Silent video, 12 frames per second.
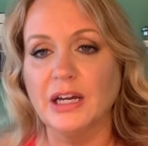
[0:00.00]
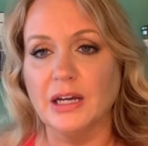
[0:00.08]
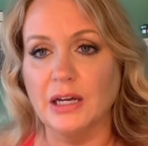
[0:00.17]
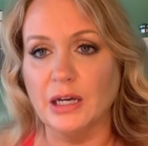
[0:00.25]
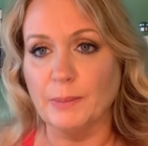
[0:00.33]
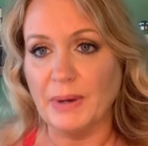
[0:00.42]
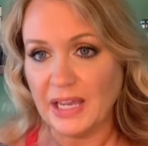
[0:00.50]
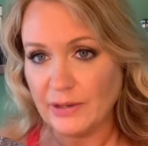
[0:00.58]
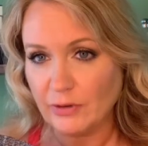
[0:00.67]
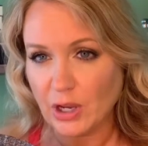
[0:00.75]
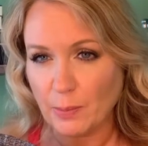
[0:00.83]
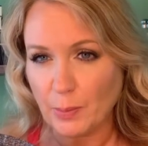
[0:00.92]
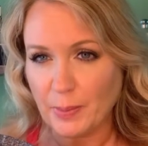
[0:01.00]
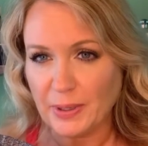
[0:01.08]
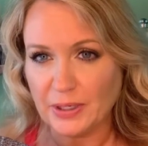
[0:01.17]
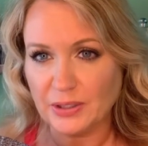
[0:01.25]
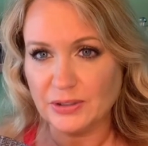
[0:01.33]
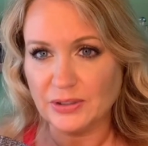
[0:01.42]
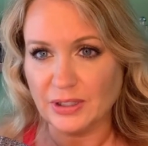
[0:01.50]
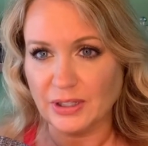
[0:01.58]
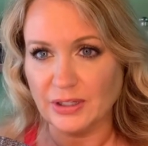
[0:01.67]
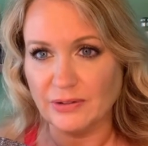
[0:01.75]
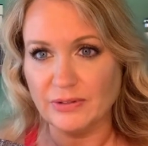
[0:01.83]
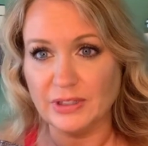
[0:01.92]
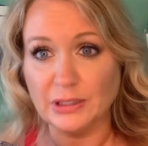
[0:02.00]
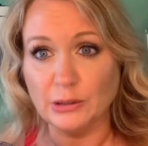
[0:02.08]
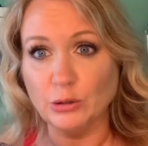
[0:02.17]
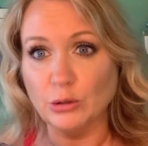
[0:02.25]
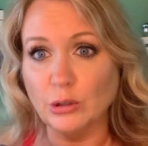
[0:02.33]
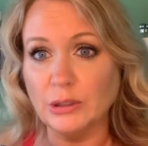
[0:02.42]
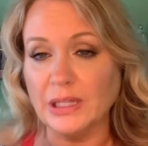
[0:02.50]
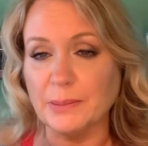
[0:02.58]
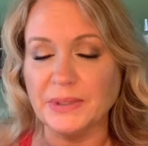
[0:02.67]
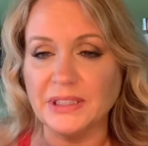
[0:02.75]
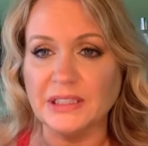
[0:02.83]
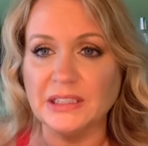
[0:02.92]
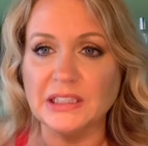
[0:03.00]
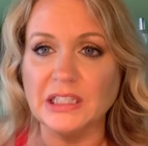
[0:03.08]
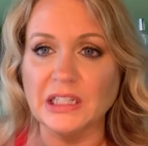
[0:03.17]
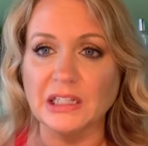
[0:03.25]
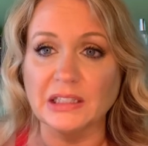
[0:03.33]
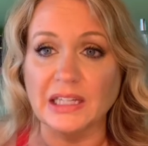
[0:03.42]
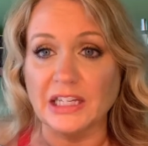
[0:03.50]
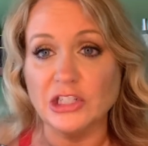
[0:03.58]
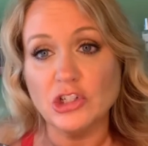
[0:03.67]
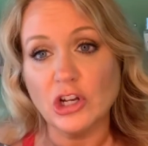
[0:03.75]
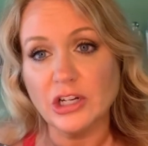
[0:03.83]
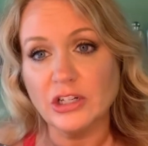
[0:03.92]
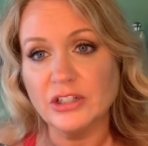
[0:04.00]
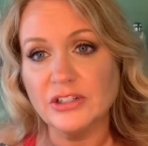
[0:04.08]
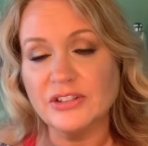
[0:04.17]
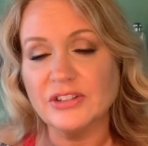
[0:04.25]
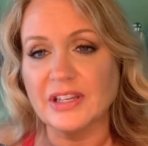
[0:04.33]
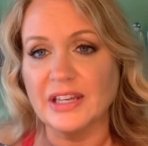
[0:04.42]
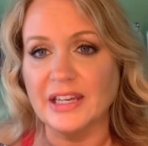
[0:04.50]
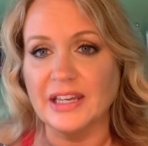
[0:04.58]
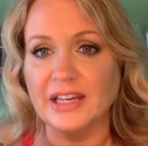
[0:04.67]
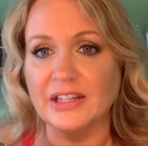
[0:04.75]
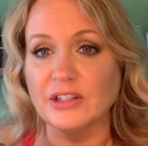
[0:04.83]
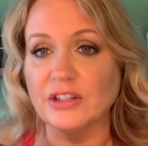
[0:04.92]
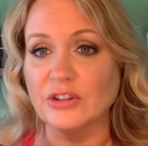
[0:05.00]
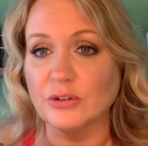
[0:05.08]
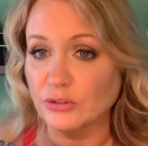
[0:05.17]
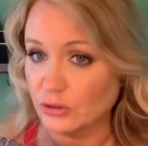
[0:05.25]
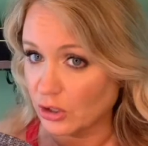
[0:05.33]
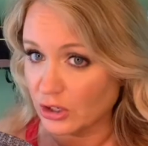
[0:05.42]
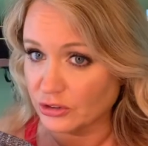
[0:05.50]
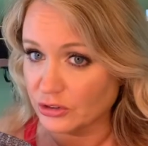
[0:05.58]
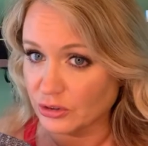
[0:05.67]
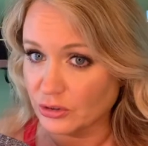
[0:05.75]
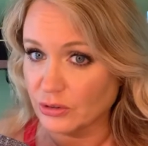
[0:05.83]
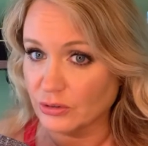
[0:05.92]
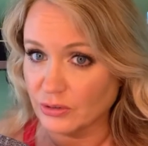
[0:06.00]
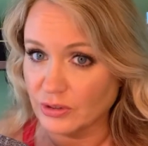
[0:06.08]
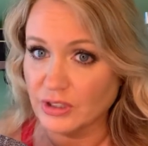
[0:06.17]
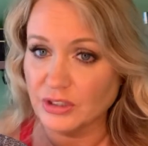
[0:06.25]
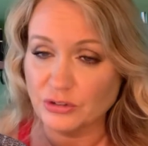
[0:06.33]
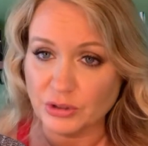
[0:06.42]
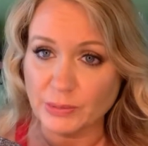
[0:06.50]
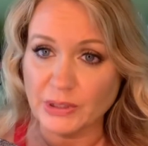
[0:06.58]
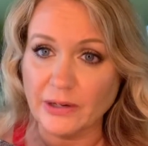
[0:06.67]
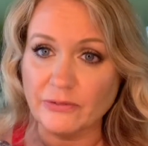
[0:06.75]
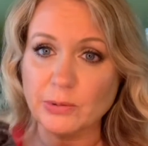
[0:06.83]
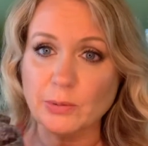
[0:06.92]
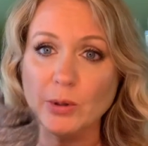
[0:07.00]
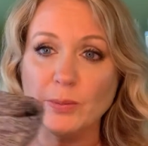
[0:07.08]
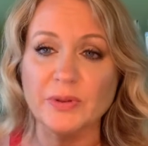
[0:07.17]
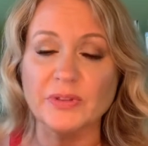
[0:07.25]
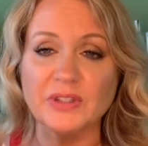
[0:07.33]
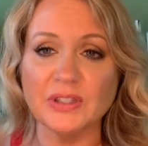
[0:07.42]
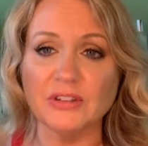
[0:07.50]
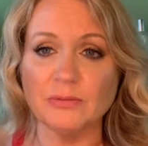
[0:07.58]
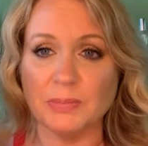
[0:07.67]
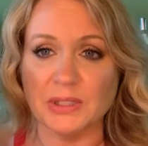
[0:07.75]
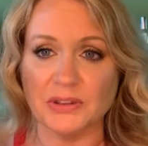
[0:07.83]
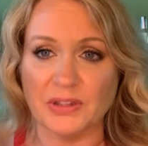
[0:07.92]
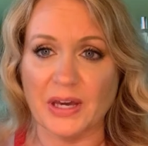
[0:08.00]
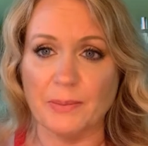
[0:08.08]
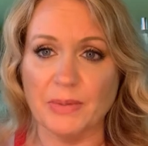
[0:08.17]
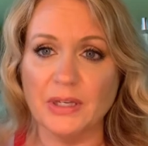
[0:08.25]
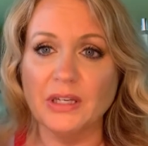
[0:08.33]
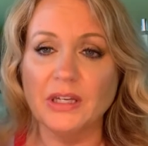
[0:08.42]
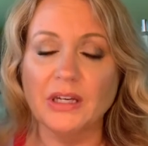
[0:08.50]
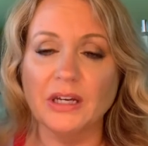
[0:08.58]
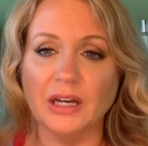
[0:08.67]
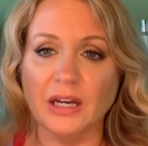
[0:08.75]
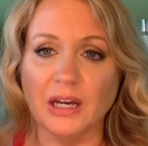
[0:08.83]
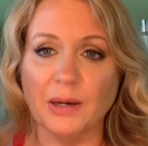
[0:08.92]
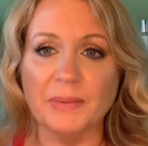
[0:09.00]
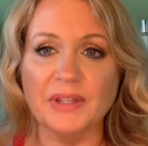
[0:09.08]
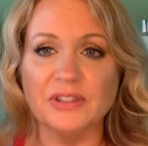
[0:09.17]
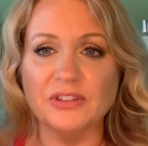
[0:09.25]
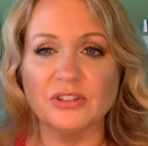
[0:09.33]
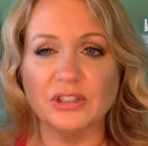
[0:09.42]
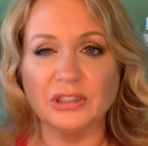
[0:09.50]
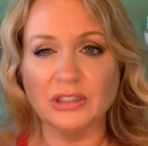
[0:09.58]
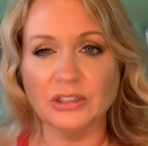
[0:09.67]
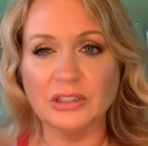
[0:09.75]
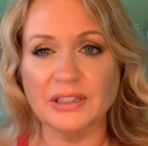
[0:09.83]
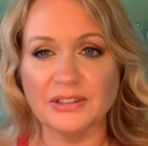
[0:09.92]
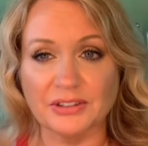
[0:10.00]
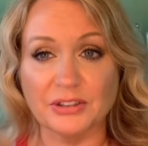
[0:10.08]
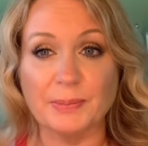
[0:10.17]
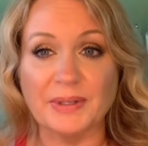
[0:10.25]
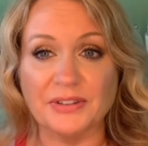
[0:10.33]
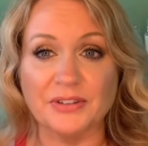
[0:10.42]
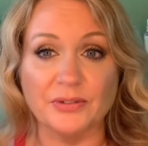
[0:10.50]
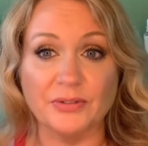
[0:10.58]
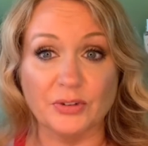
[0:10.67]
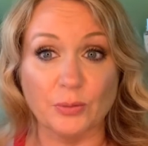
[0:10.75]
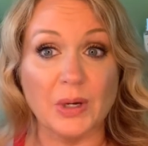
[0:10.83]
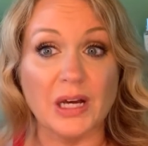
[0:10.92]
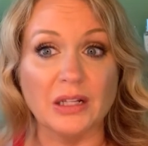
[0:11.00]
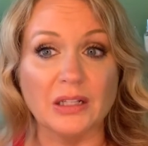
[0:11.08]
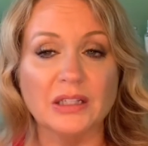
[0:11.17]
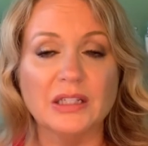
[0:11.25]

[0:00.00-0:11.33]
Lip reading: I have a couple pairs of the Lululemon Align joggers, and those are also extremely comfortable, but these beat them. And these are a little less expensive as well.